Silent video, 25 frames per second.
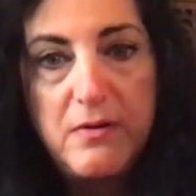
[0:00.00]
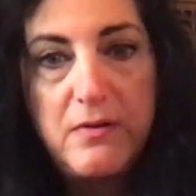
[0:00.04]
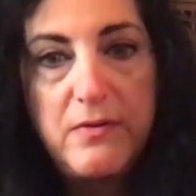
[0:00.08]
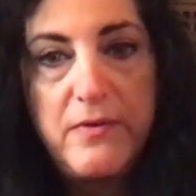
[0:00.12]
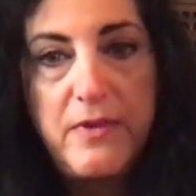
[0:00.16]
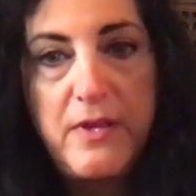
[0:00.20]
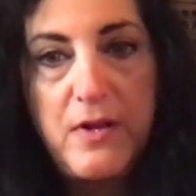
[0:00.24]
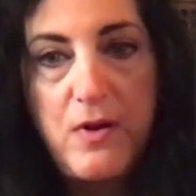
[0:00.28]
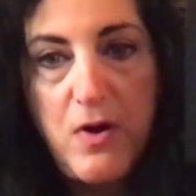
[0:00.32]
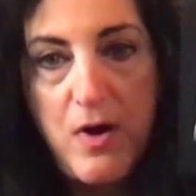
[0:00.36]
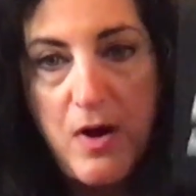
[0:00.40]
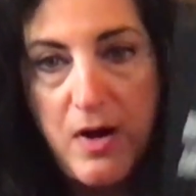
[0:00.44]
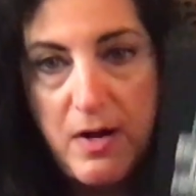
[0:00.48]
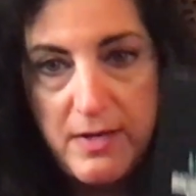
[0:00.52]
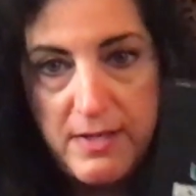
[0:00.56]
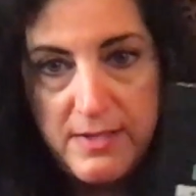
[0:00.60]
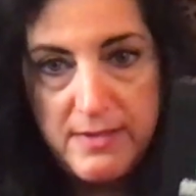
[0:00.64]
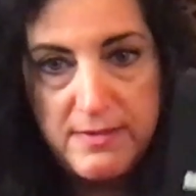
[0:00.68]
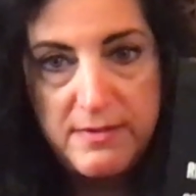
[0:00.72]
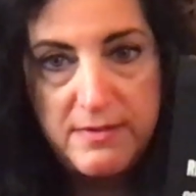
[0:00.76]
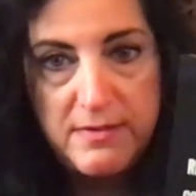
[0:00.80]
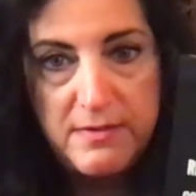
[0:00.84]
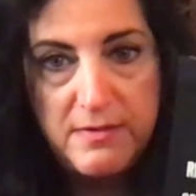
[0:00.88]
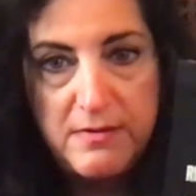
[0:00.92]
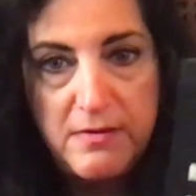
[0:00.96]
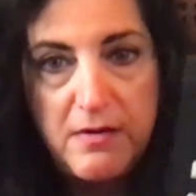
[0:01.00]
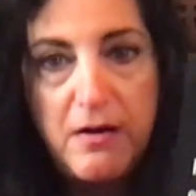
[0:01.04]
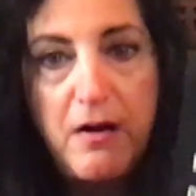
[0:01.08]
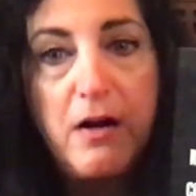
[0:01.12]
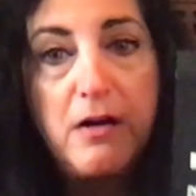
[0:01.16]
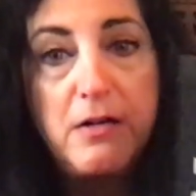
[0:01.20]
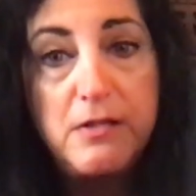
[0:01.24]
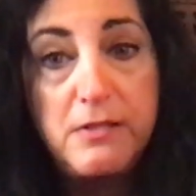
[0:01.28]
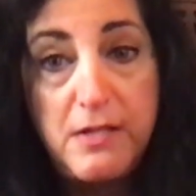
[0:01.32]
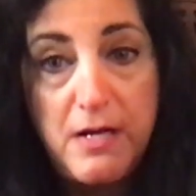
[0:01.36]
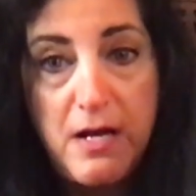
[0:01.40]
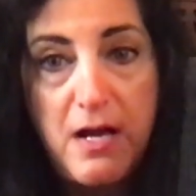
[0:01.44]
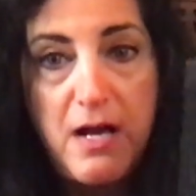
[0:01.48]
that August
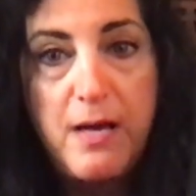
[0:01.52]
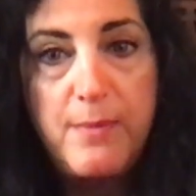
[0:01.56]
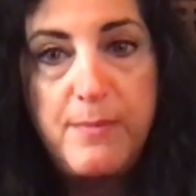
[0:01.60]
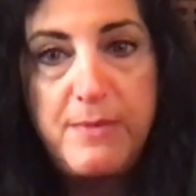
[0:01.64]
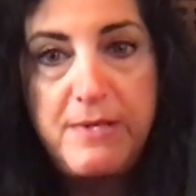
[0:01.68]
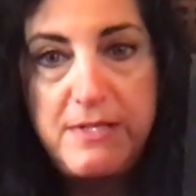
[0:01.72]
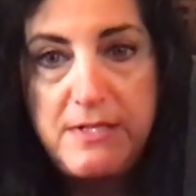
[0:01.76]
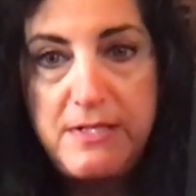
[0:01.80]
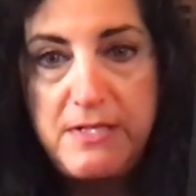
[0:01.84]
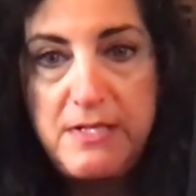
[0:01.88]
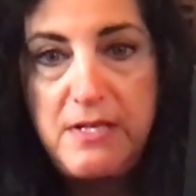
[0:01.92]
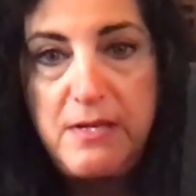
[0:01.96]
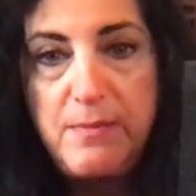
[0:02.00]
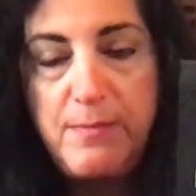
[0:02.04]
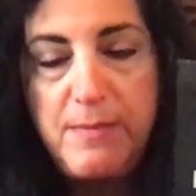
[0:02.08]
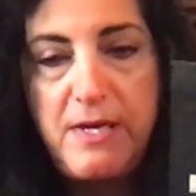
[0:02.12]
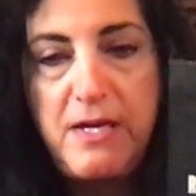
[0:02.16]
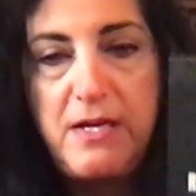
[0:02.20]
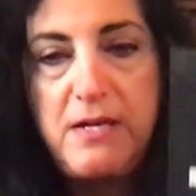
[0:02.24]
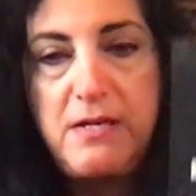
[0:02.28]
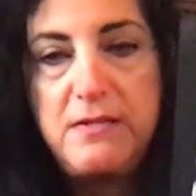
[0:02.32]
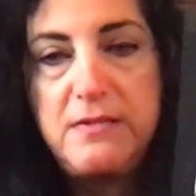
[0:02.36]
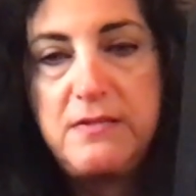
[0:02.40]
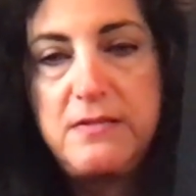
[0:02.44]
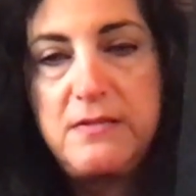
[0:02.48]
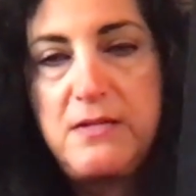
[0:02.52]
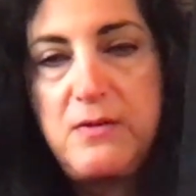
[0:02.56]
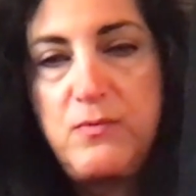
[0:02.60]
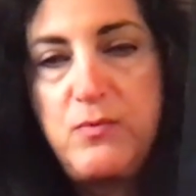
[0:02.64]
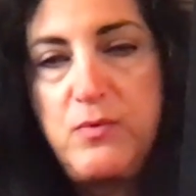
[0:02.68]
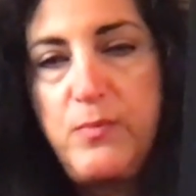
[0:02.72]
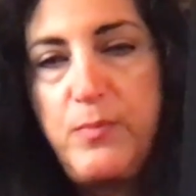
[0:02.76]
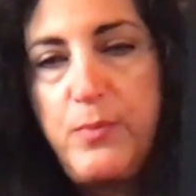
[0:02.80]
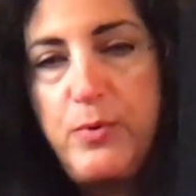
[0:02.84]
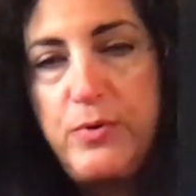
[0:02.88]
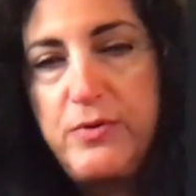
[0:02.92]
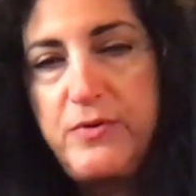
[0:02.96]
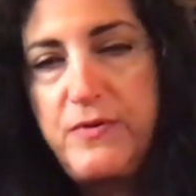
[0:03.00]
Uncommon Tea makes, and I will
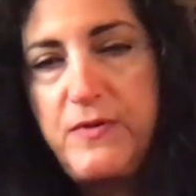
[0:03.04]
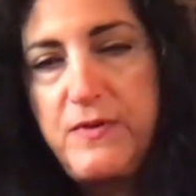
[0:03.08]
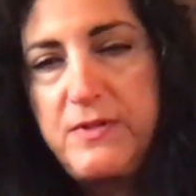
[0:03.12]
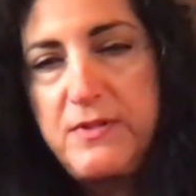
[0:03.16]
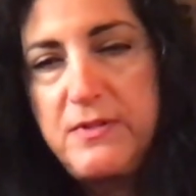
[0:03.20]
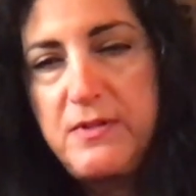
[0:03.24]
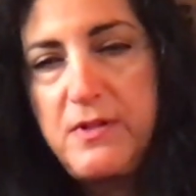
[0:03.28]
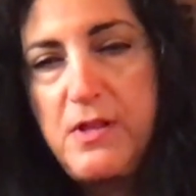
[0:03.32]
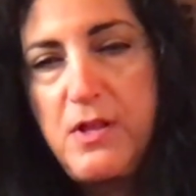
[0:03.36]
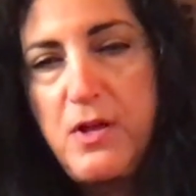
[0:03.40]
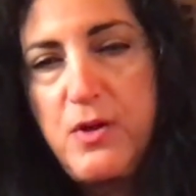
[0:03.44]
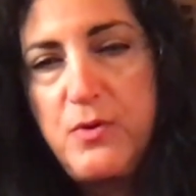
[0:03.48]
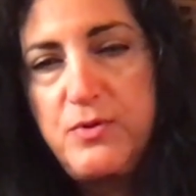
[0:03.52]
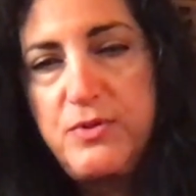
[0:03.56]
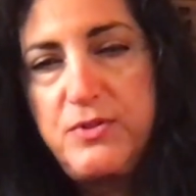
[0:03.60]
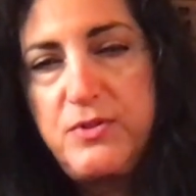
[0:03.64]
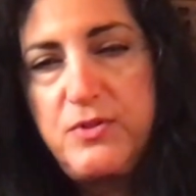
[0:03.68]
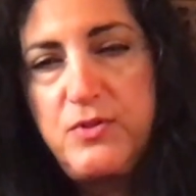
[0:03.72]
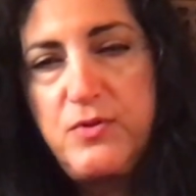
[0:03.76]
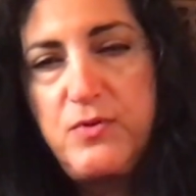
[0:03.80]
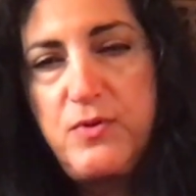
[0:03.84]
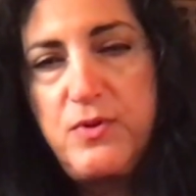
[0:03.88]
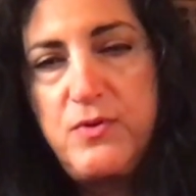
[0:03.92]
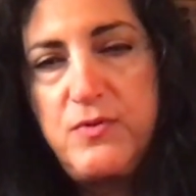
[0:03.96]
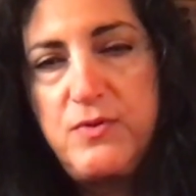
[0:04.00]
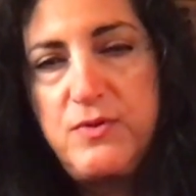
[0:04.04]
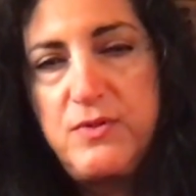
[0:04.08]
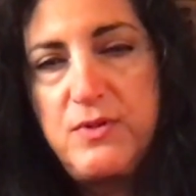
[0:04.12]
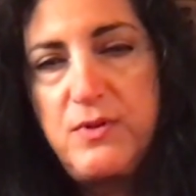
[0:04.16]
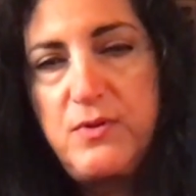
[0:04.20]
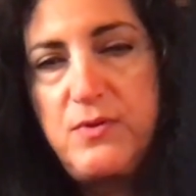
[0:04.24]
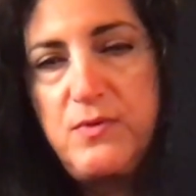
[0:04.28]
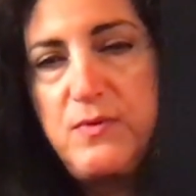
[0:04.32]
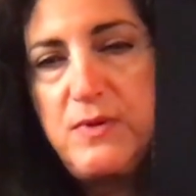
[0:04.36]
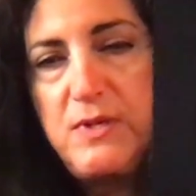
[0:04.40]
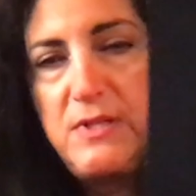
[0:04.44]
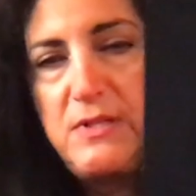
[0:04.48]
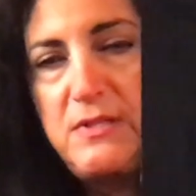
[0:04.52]
put this close to you so
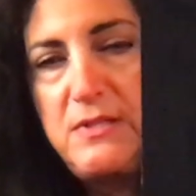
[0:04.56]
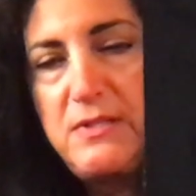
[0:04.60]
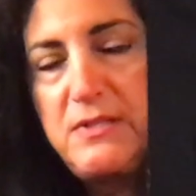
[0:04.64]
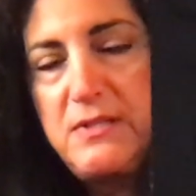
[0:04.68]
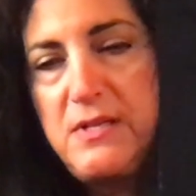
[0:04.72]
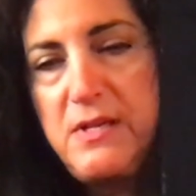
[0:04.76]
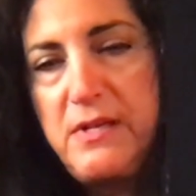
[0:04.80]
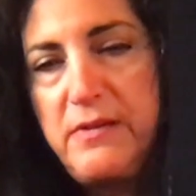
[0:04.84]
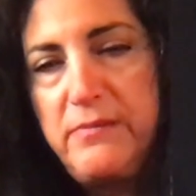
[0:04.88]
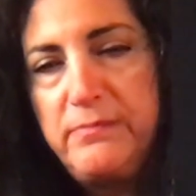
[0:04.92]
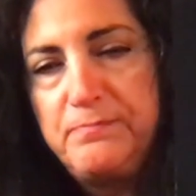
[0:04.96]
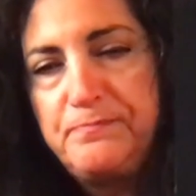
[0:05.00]
you can see,